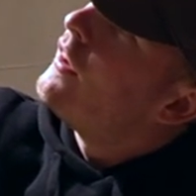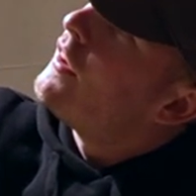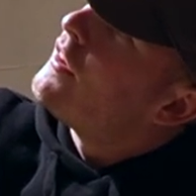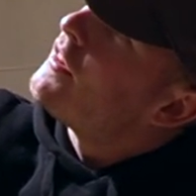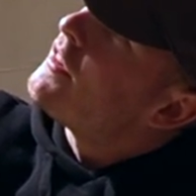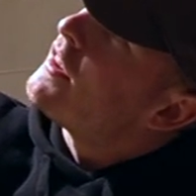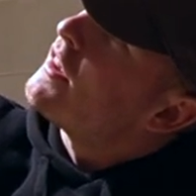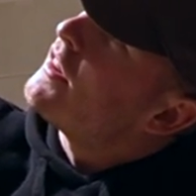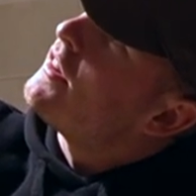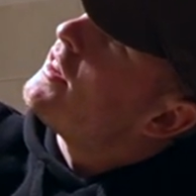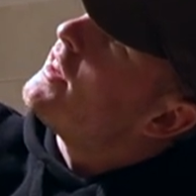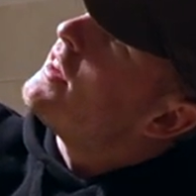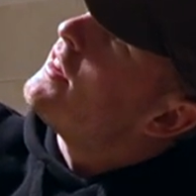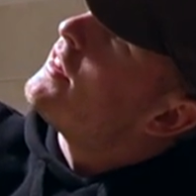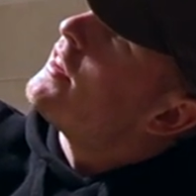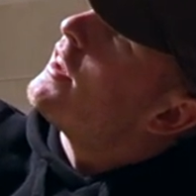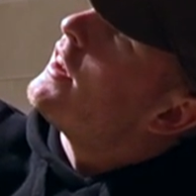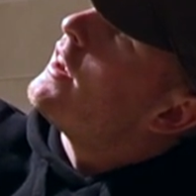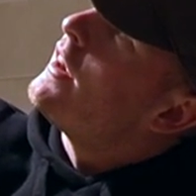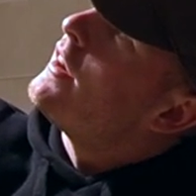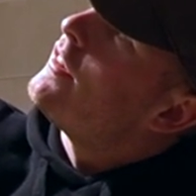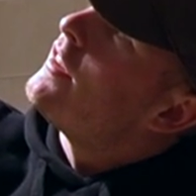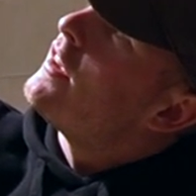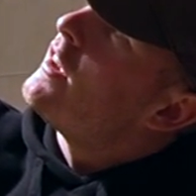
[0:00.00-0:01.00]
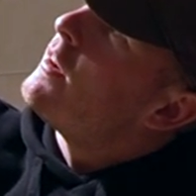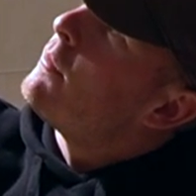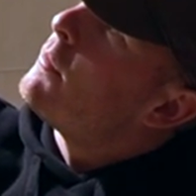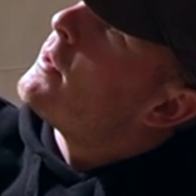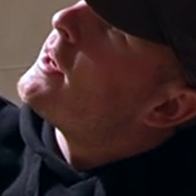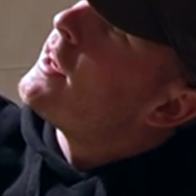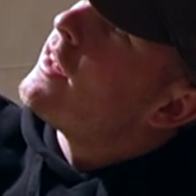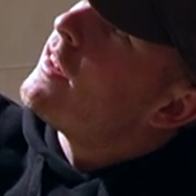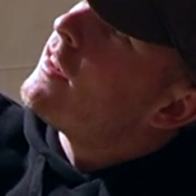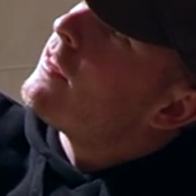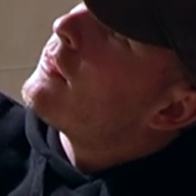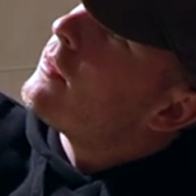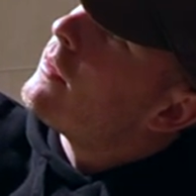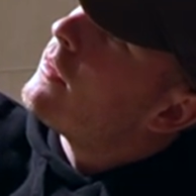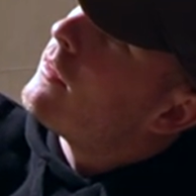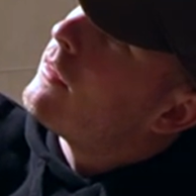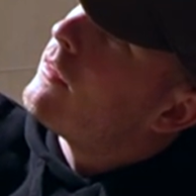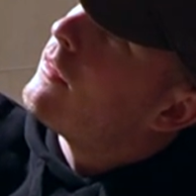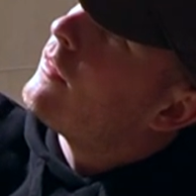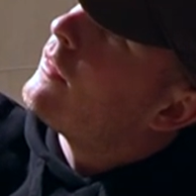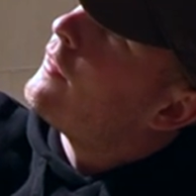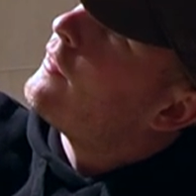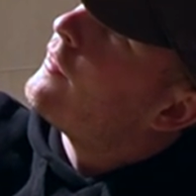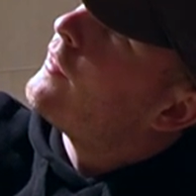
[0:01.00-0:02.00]
16 to 18 minutes uh,
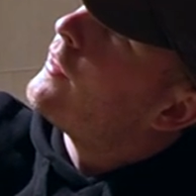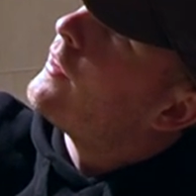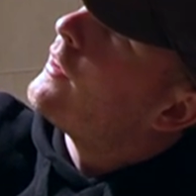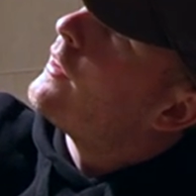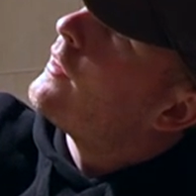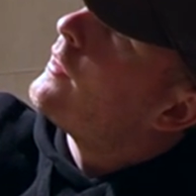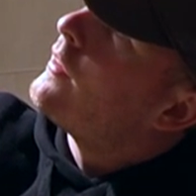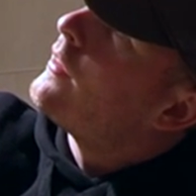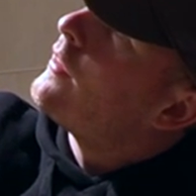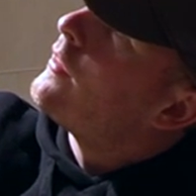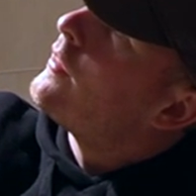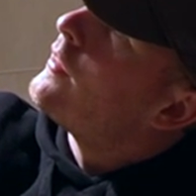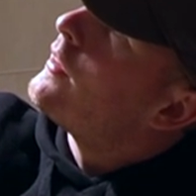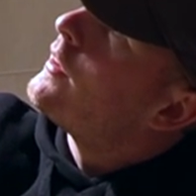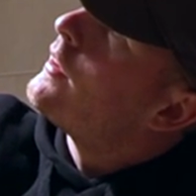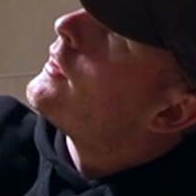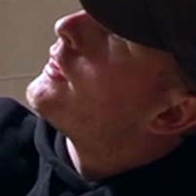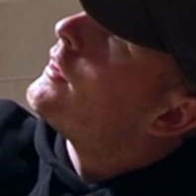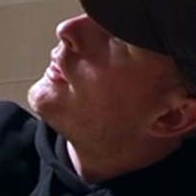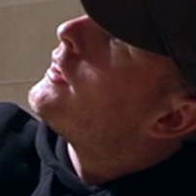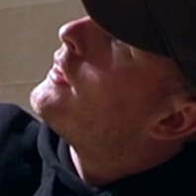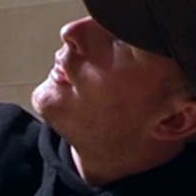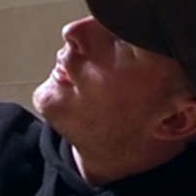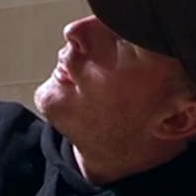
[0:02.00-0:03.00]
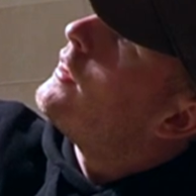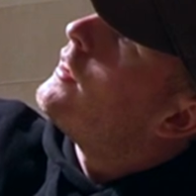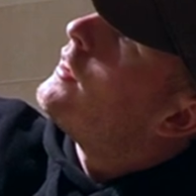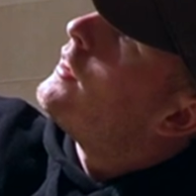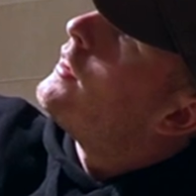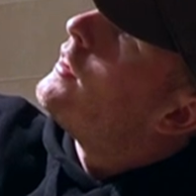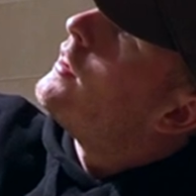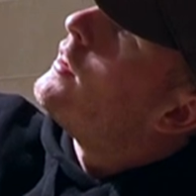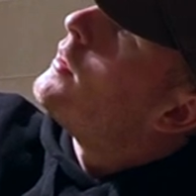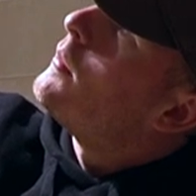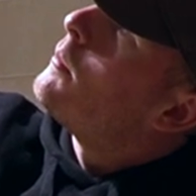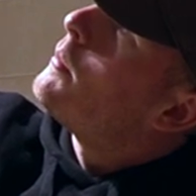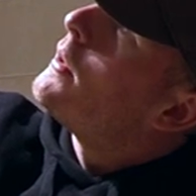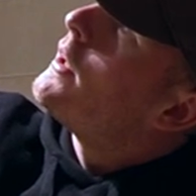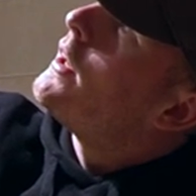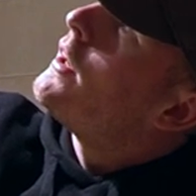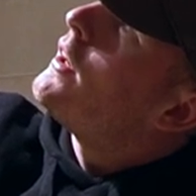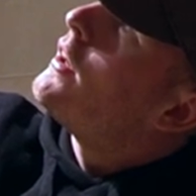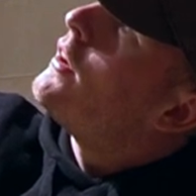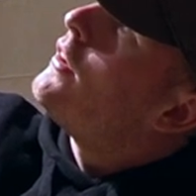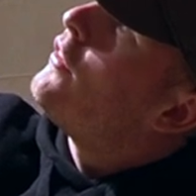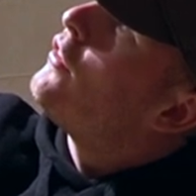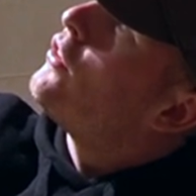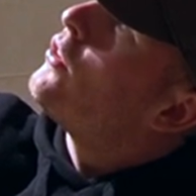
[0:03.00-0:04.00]
uh, uh, per
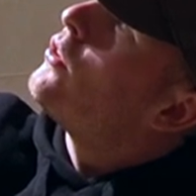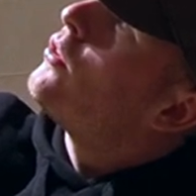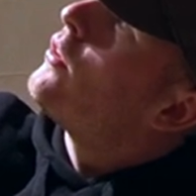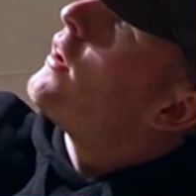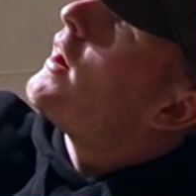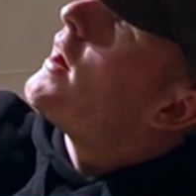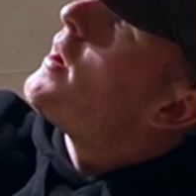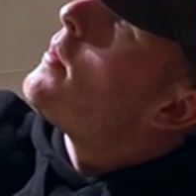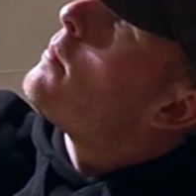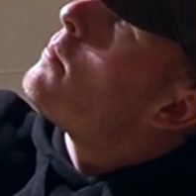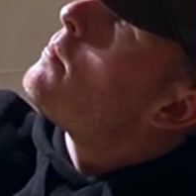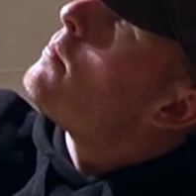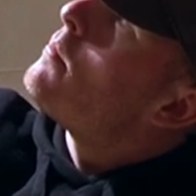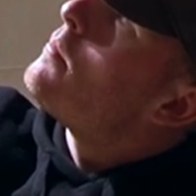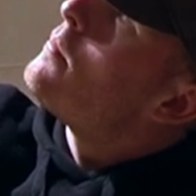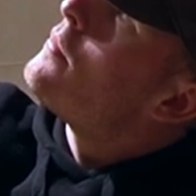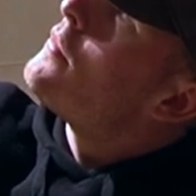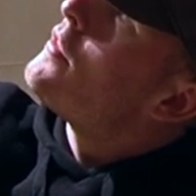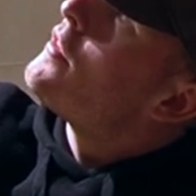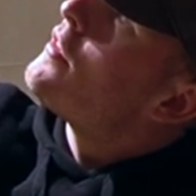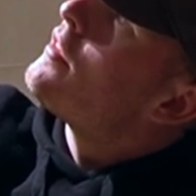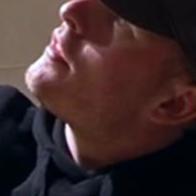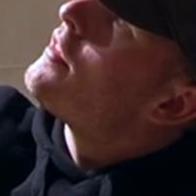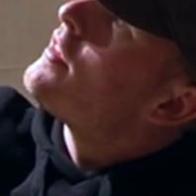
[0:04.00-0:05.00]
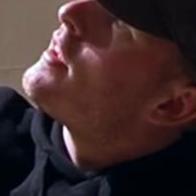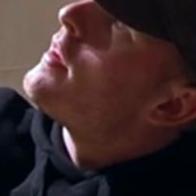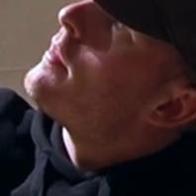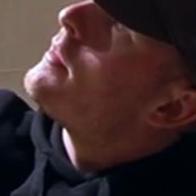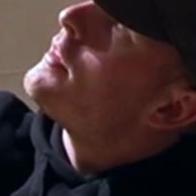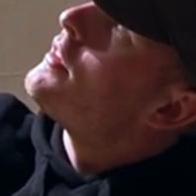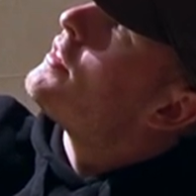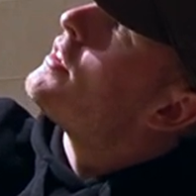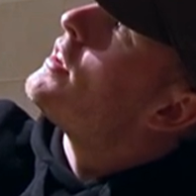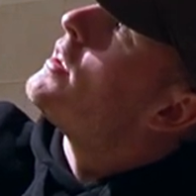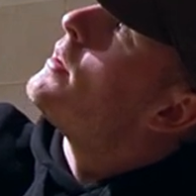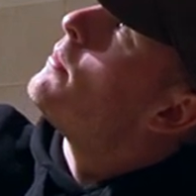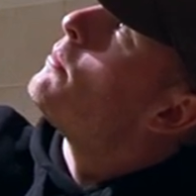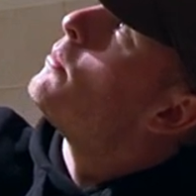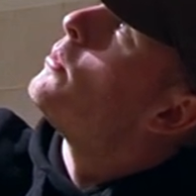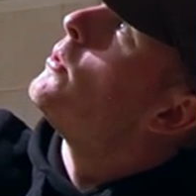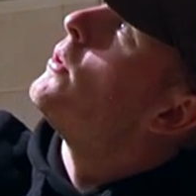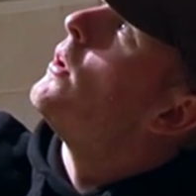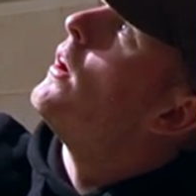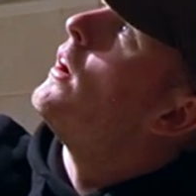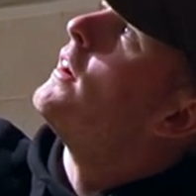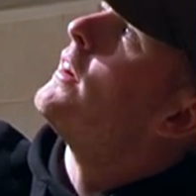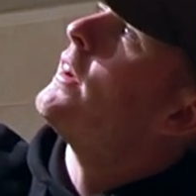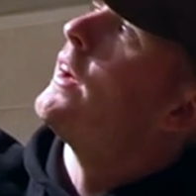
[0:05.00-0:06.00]
100 grams, 17
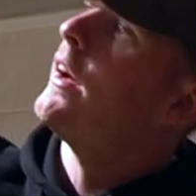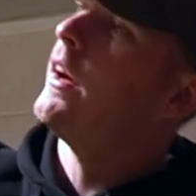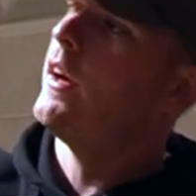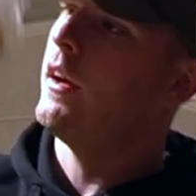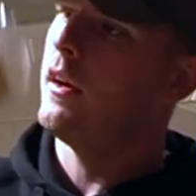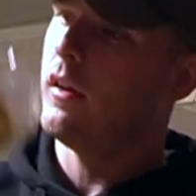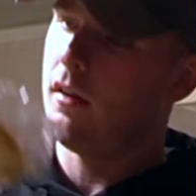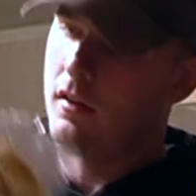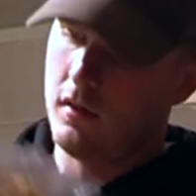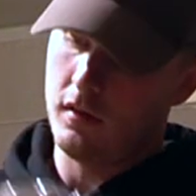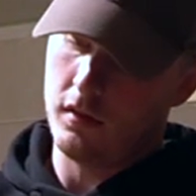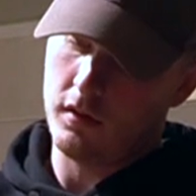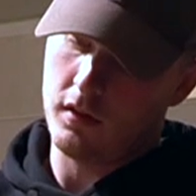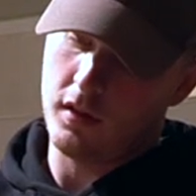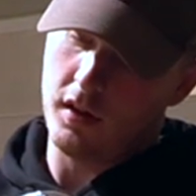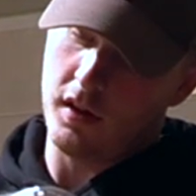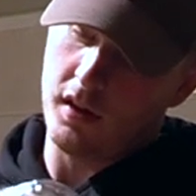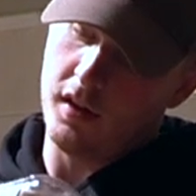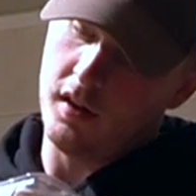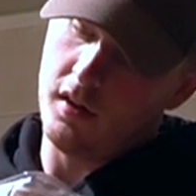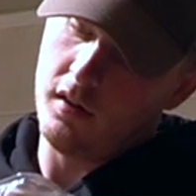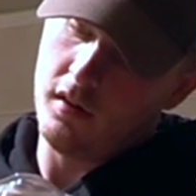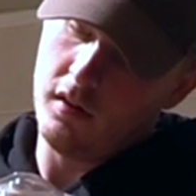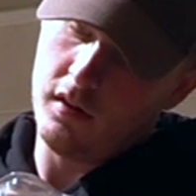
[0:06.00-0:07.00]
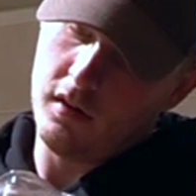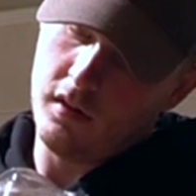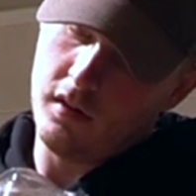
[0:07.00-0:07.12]
point, okay, okay.